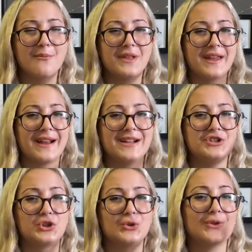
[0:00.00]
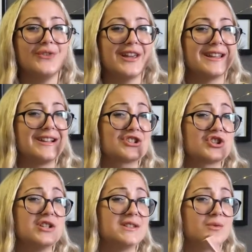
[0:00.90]
but like I don't know if I can
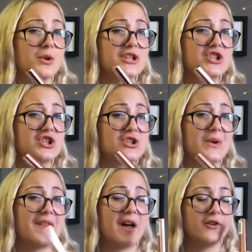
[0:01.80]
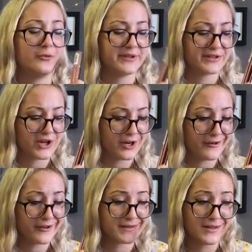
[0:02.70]
actually switch to another
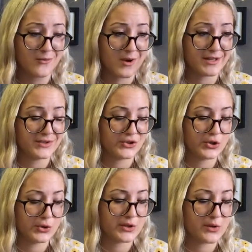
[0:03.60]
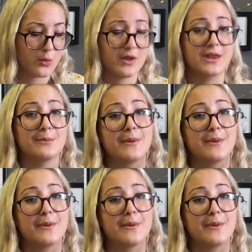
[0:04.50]
mascara because I'm quite stoked with